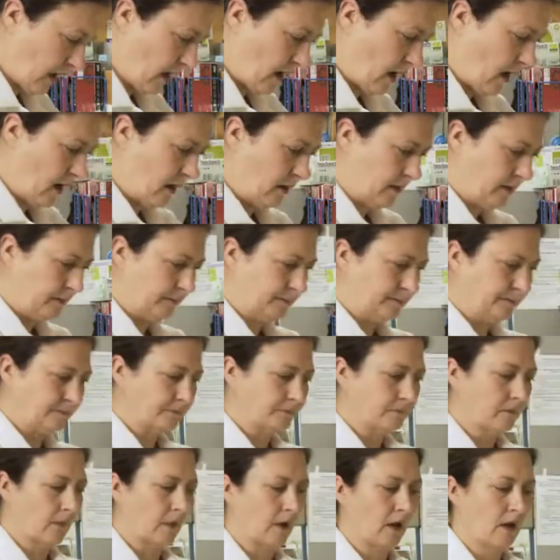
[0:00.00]
but
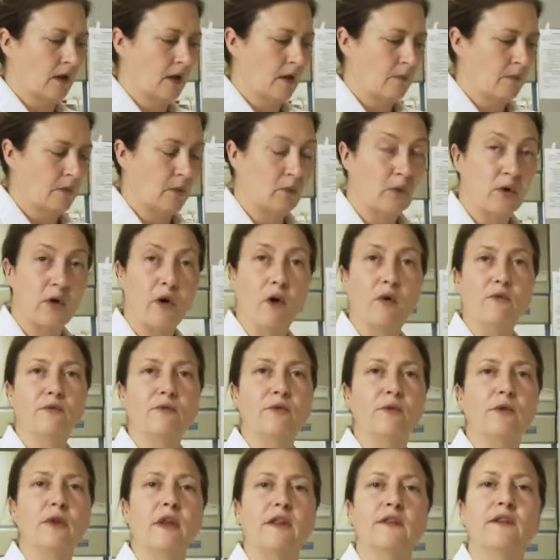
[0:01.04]
we're
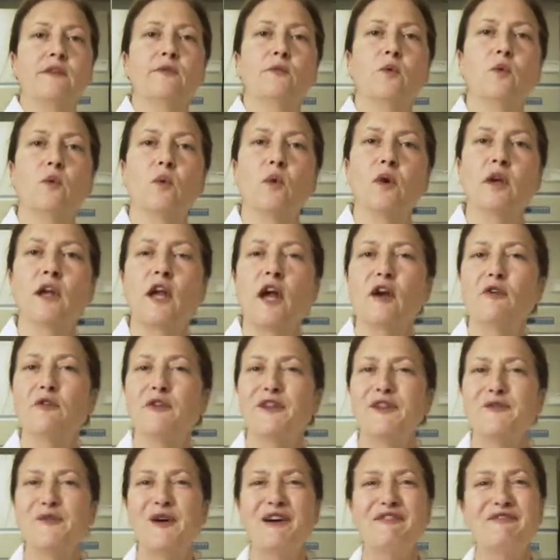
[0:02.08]
hopeful that this will work out
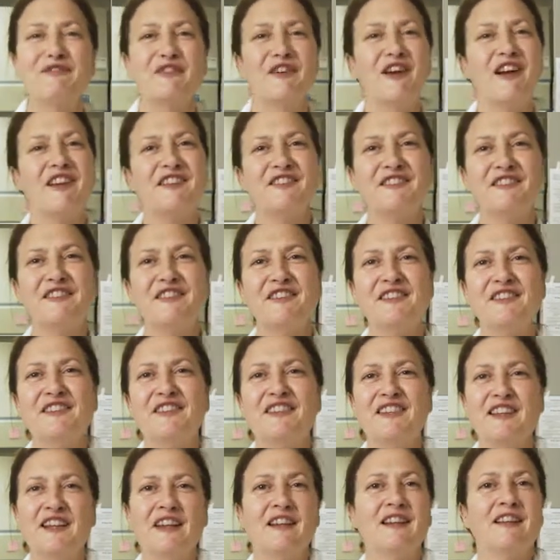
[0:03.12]
really well for us.
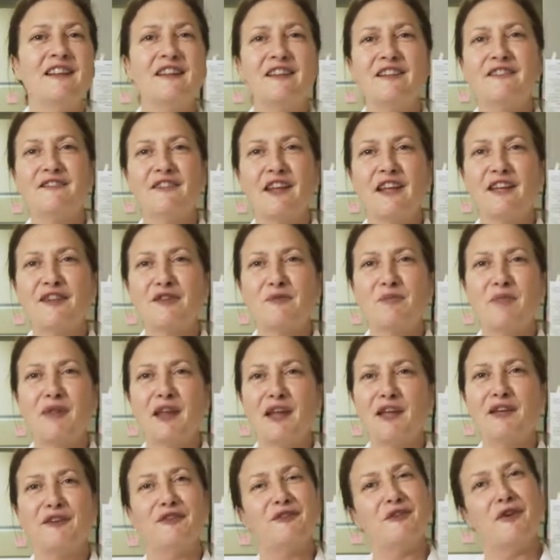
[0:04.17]
Let's take the
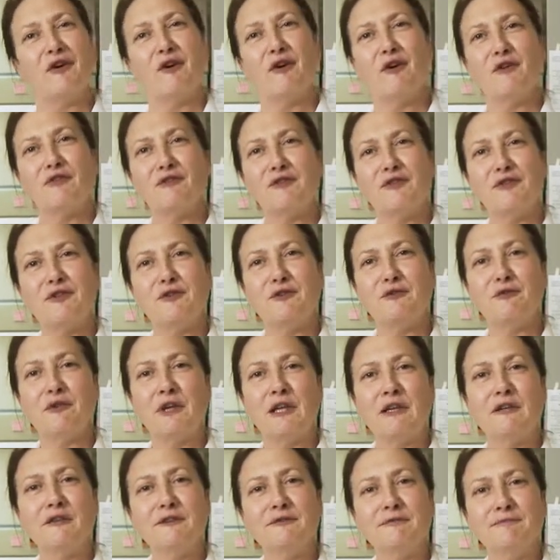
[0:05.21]
plate over to the
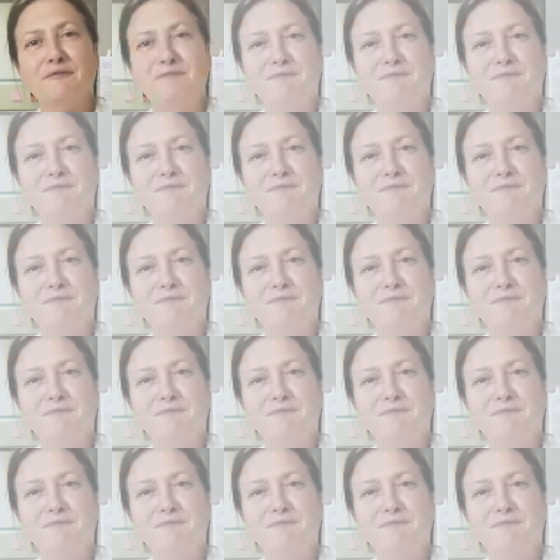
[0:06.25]
reader.